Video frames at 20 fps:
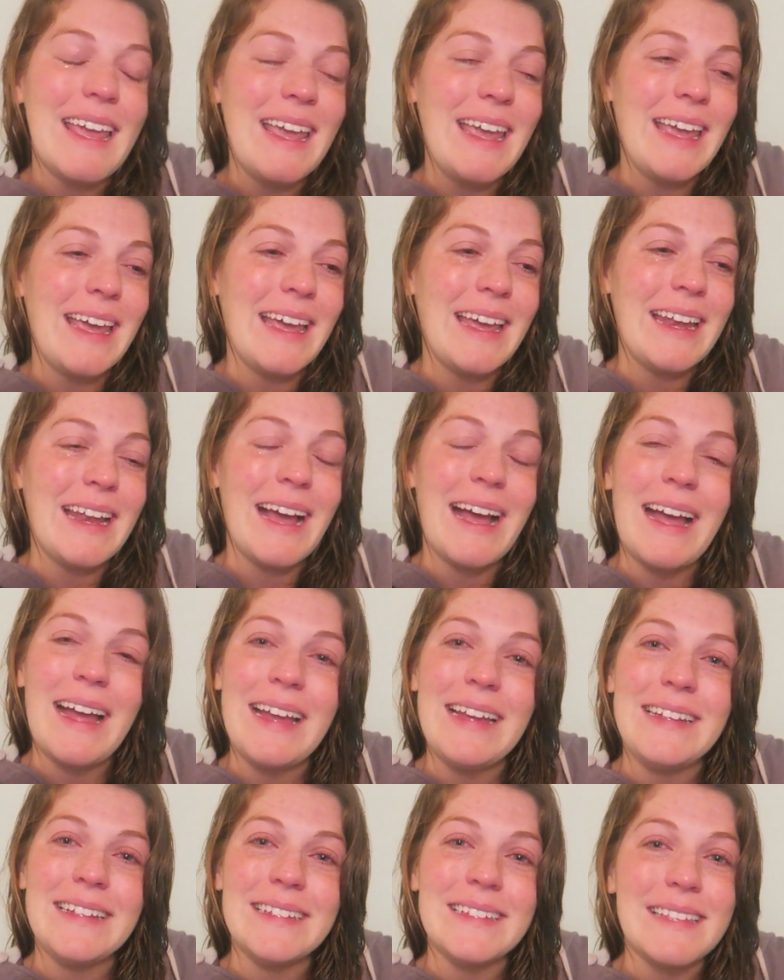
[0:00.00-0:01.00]
And
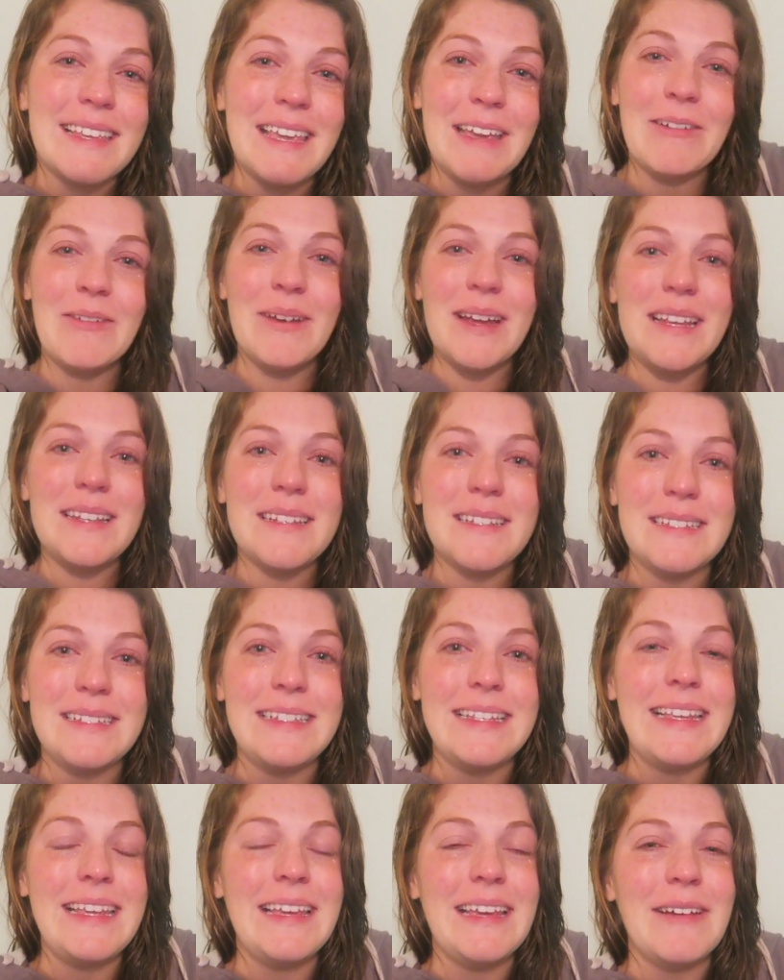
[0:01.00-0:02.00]
I just can't wait to
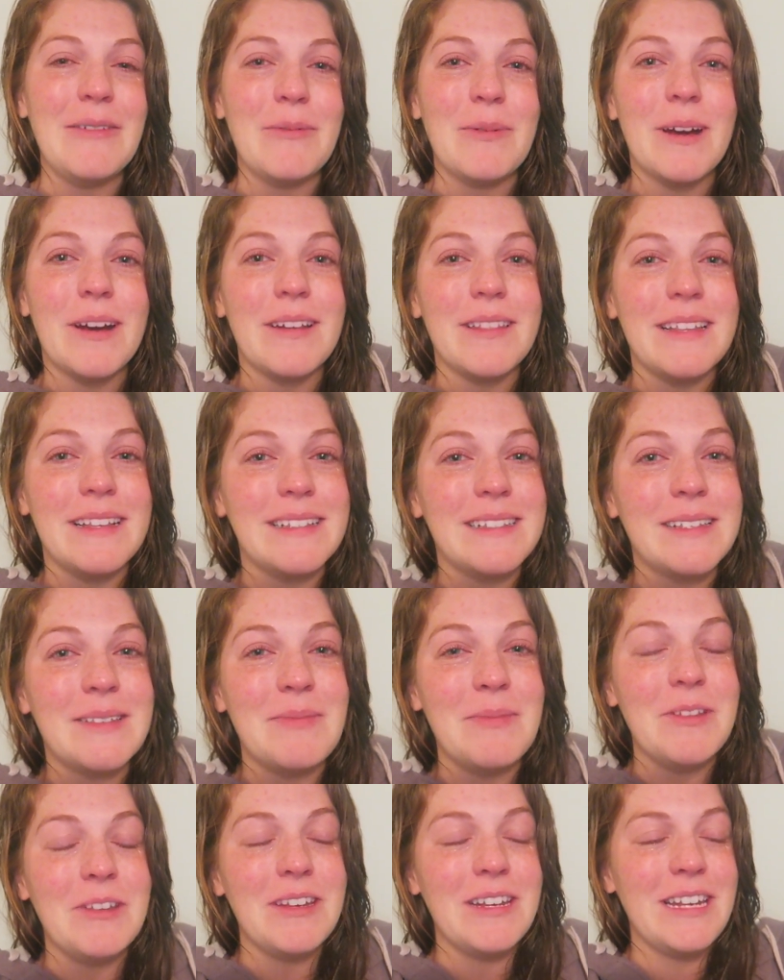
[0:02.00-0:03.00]
see where this
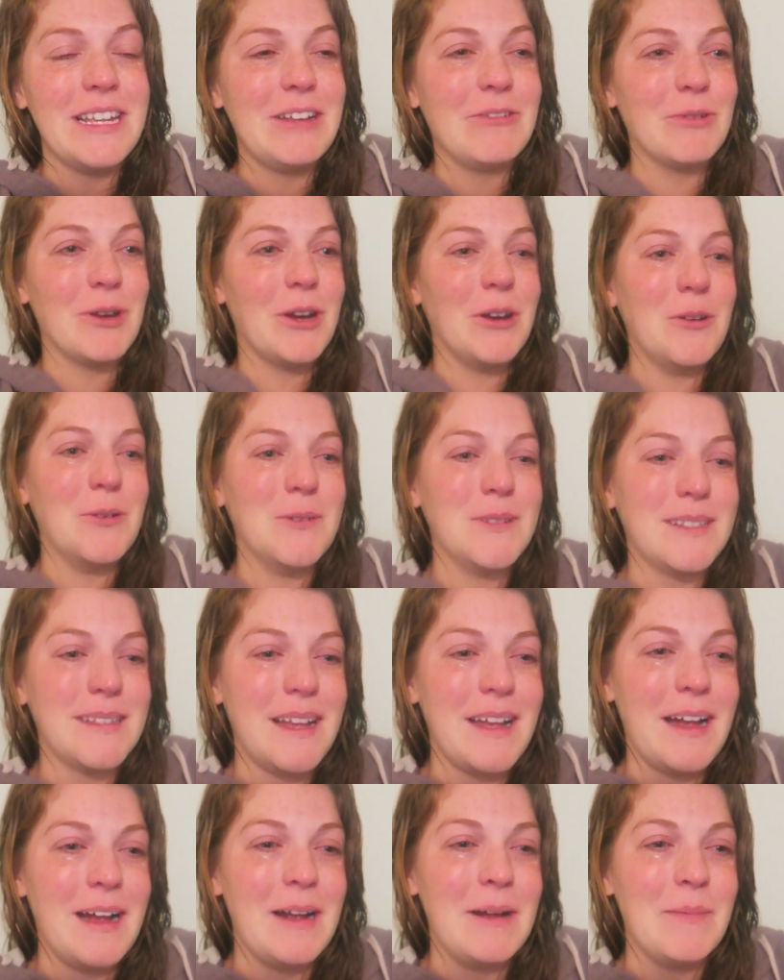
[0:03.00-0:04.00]
community grows.
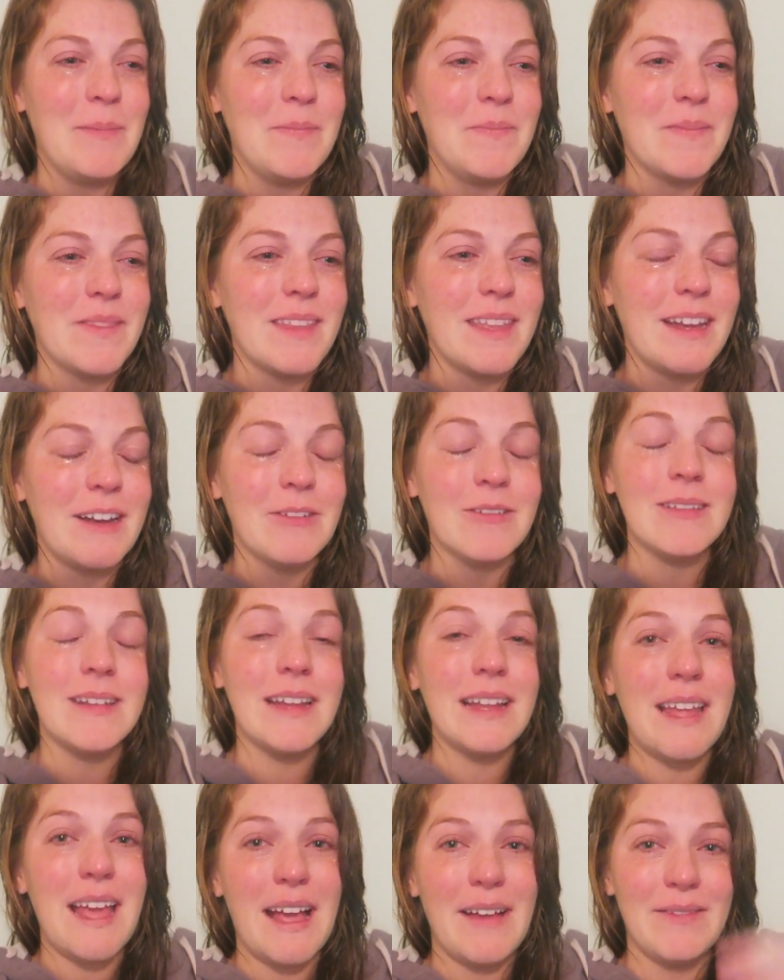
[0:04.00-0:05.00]
Um, Harold
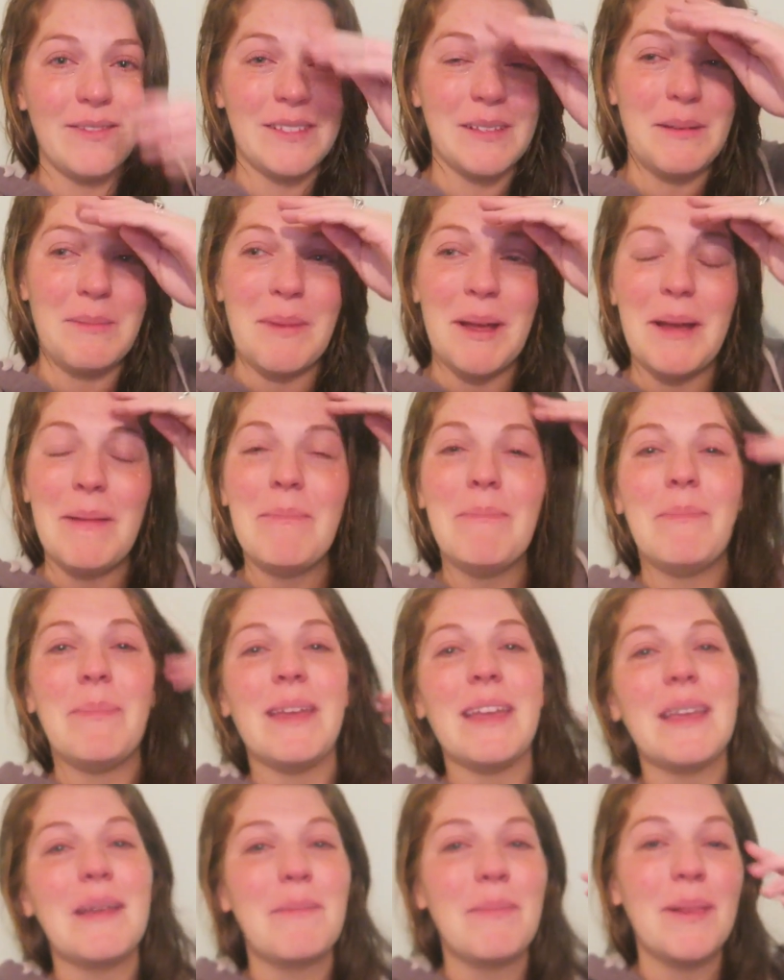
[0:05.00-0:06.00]
and I have some
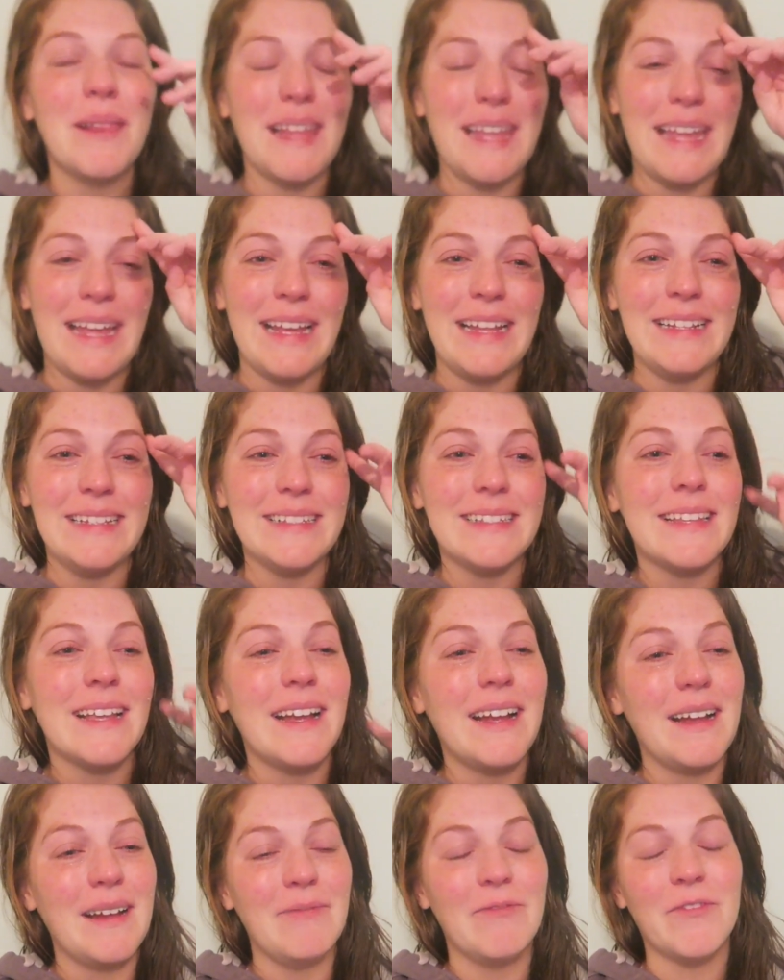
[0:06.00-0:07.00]
big plans
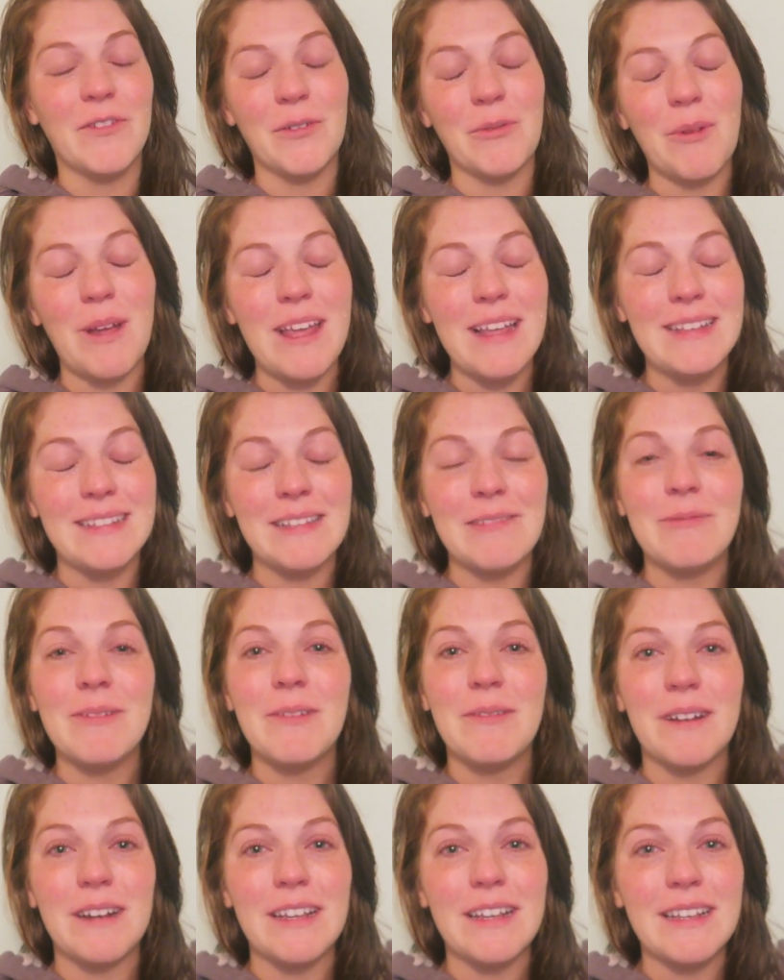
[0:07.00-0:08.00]
um, for ways that
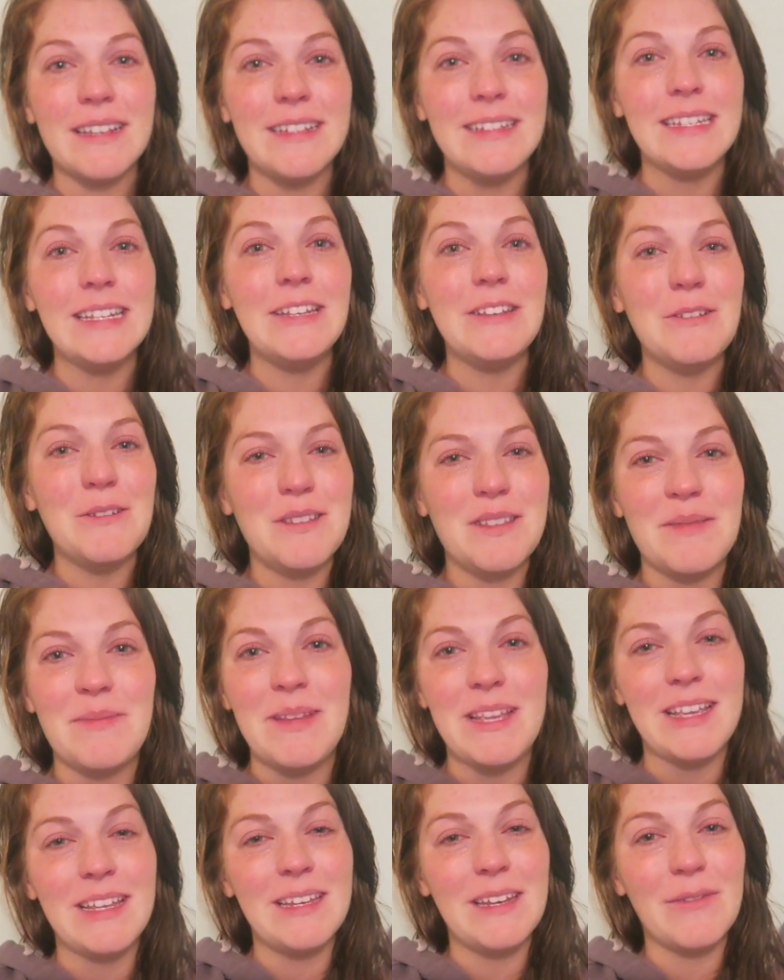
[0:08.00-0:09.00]
we wanna continue to
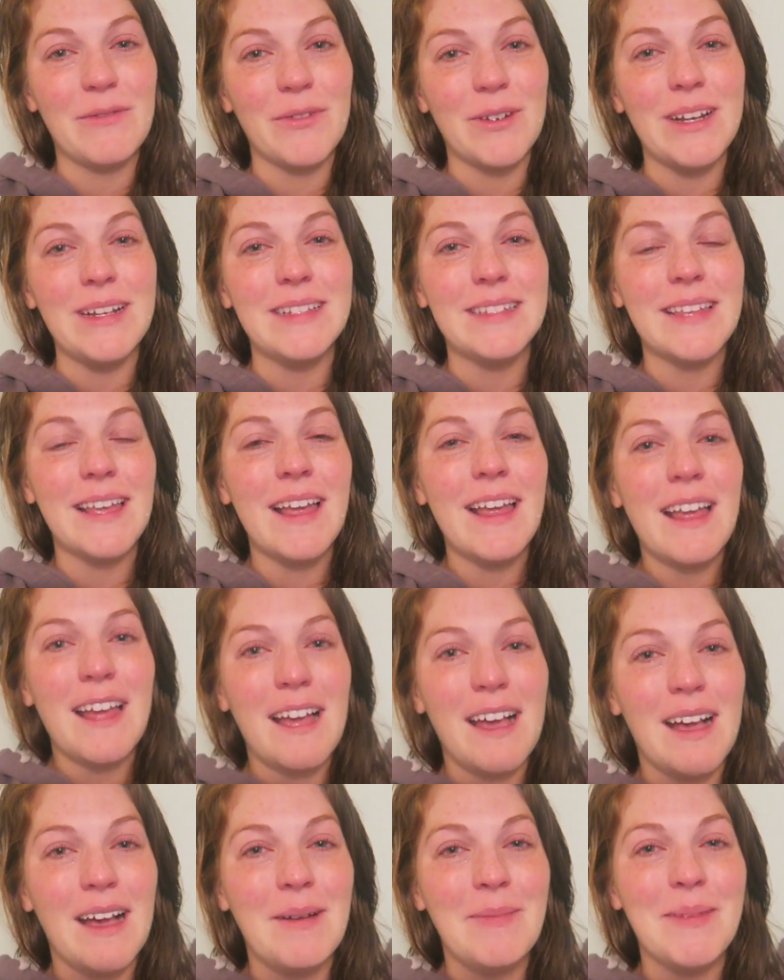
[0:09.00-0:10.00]
make a difference.
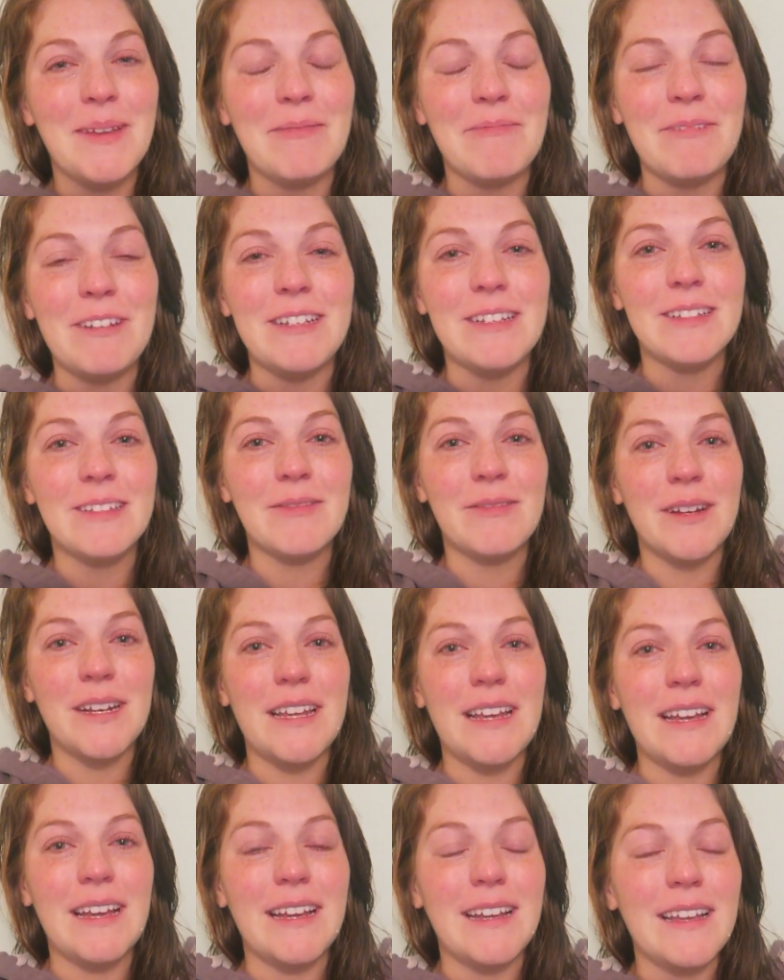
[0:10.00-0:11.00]
Um, and we just
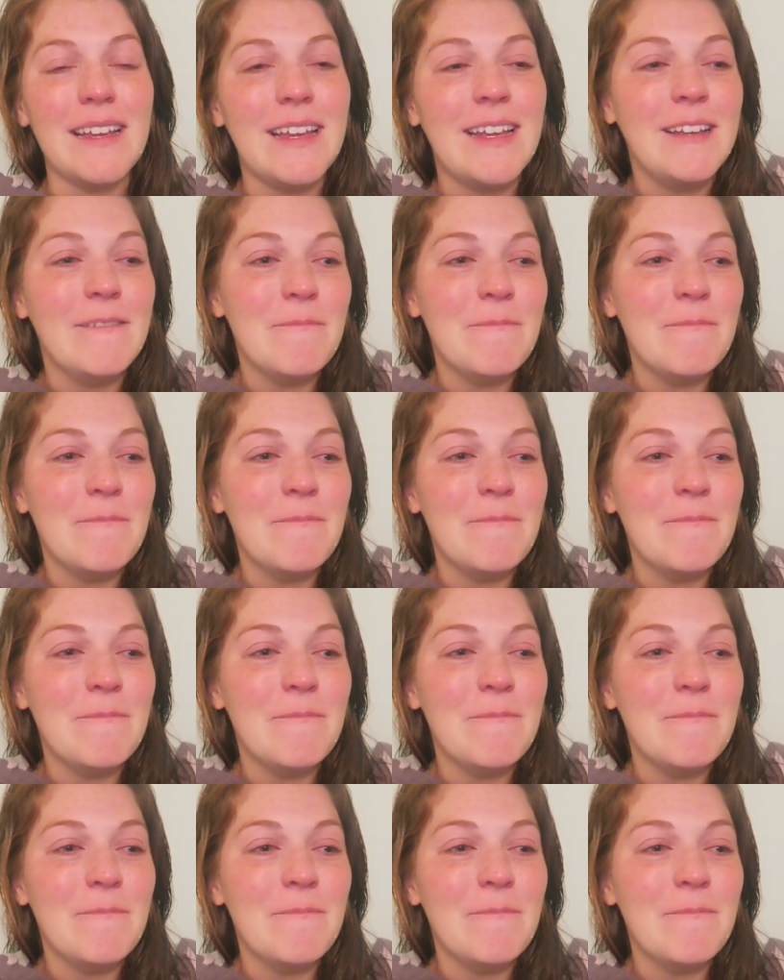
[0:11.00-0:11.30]
wanna